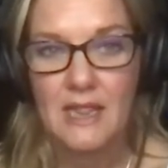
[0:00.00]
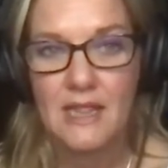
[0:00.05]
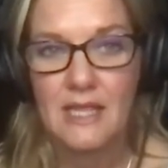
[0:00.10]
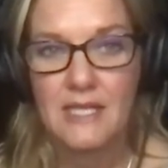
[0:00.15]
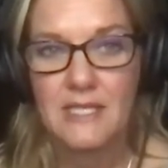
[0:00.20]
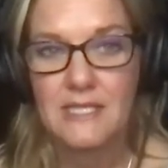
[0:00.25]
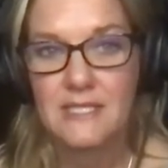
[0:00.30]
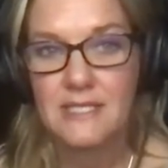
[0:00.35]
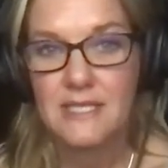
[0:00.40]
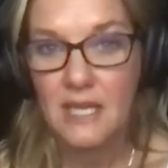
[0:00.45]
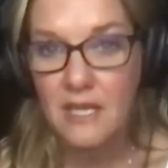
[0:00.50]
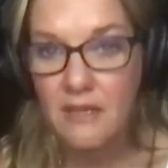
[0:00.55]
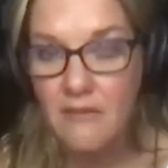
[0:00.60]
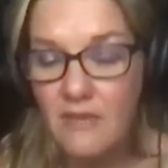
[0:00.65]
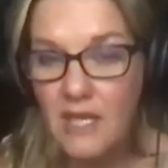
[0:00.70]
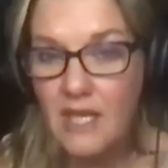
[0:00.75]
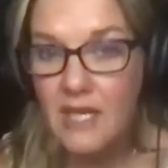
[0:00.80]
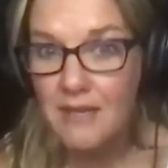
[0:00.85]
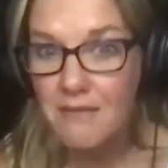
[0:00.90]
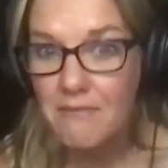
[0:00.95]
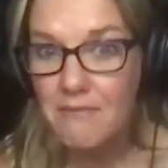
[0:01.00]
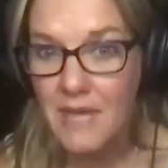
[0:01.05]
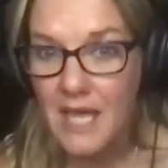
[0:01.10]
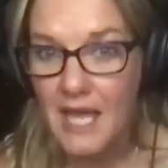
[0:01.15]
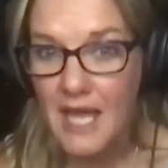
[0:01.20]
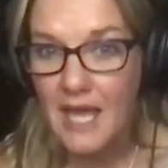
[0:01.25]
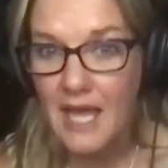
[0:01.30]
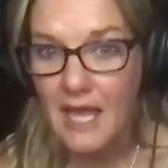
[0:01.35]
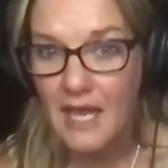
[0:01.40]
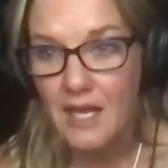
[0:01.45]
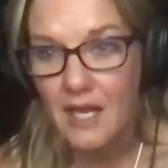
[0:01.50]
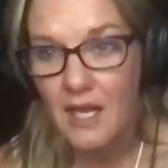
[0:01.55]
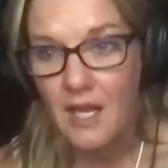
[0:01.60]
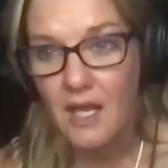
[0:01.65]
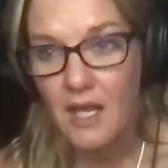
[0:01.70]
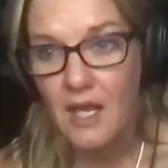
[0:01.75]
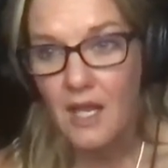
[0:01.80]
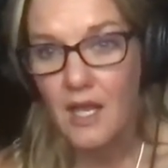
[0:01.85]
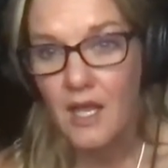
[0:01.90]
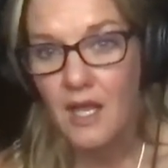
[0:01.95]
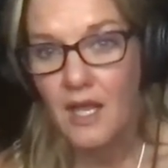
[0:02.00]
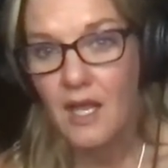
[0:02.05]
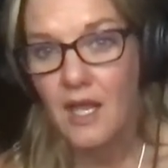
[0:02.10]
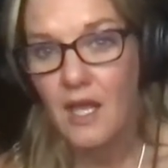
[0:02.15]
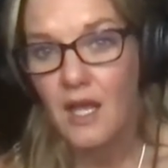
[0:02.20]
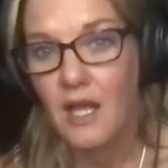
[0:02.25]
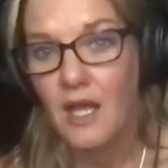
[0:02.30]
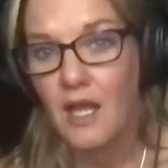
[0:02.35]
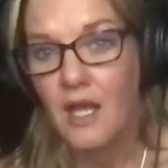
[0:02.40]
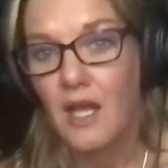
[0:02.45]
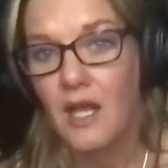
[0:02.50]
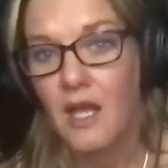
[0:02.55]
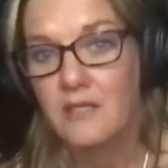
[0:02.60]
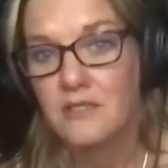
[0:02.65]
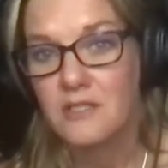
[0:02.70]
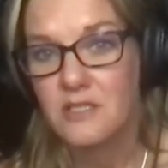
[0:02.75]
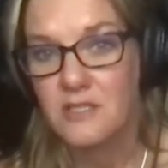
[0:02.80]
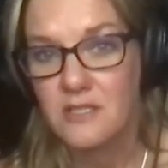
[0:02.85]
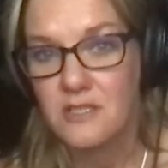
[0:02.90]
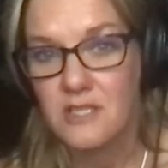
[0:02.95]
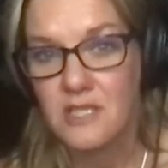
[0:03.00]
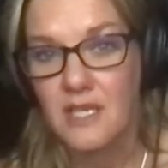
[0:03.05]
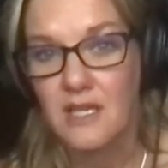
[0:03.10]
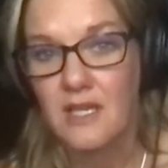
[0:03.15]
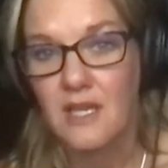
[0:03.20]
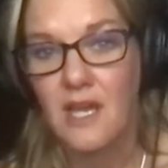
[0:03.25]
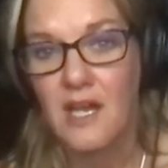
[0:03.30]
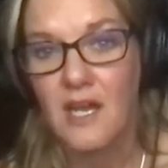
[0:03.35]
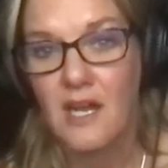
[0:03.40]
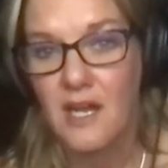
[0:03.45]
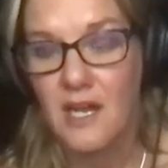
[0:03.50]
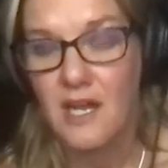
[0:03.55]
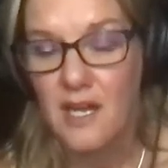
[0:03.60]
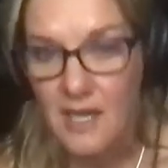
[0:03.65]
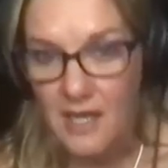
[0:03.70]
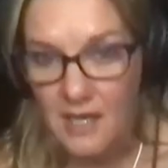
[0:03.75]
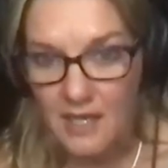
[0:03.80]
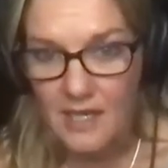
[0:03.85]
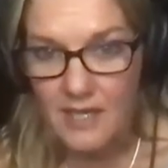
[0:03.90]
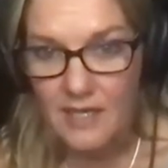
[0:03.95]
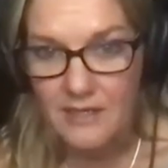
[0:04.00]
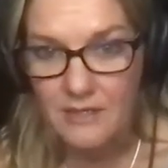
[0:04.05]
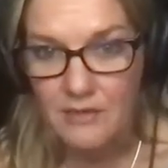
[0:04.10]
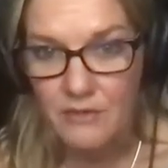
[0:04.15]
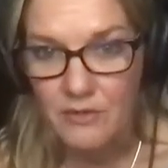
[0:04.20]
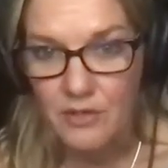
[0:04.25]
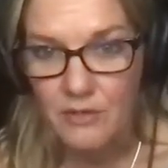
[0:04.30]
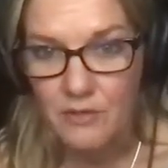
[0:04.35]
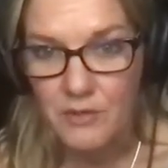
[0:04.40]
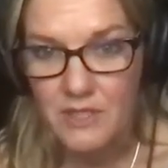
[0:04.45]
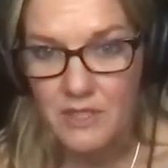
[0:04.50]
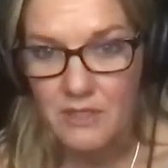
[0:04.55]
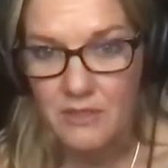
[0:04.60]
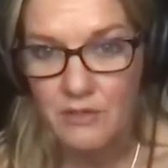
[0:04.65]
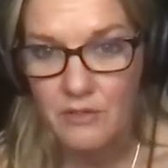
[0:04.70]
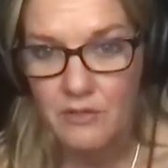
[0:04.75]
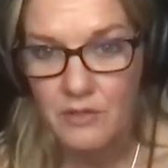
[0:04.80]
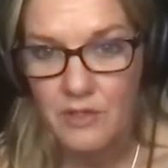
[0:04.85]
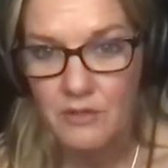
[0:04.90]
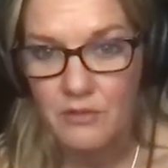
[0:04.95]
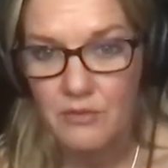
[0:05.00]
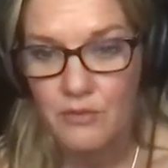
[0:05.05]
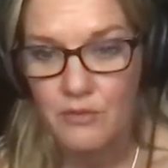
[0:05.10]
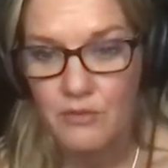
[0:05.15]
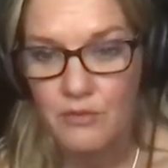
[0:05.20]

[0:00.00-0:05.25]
Instead of getting mad, I just think, I don't know what they're going through.